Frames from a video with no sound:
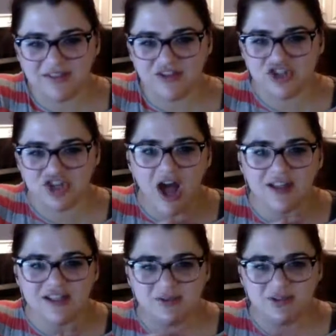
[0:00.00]
shots
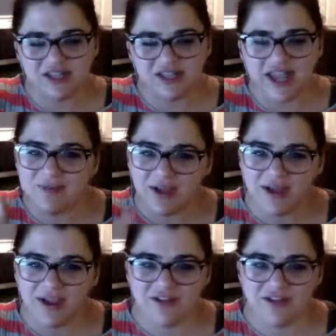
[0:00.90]
with the light behind
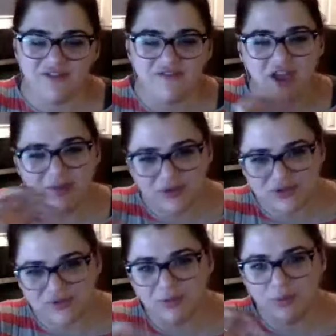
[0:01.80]
and the fibers of
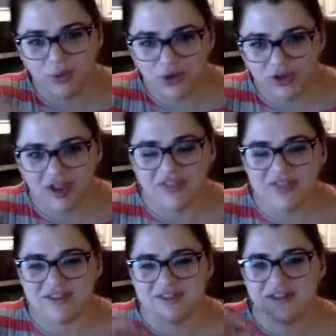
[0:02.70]
the wool, and
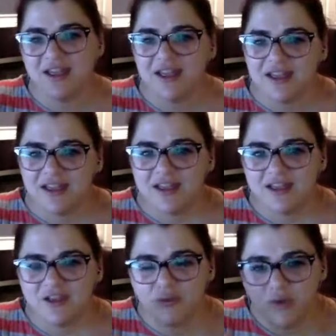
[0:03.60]
this, you
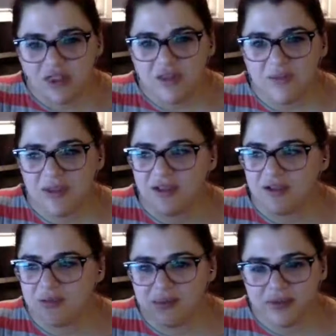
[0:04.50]
really being
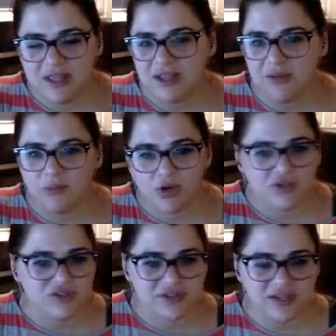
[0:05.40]
completely
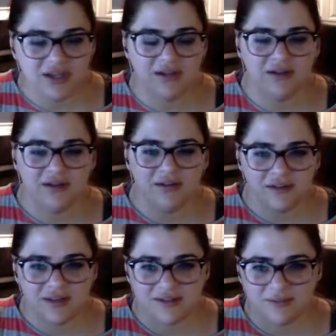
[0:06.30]
immersed in this
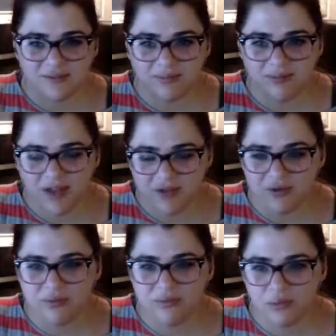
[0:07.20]
other
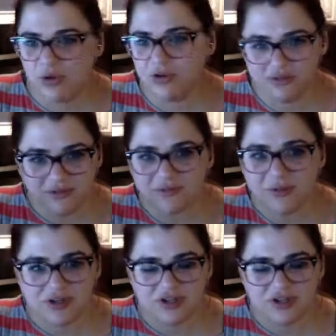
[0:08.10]
world, which,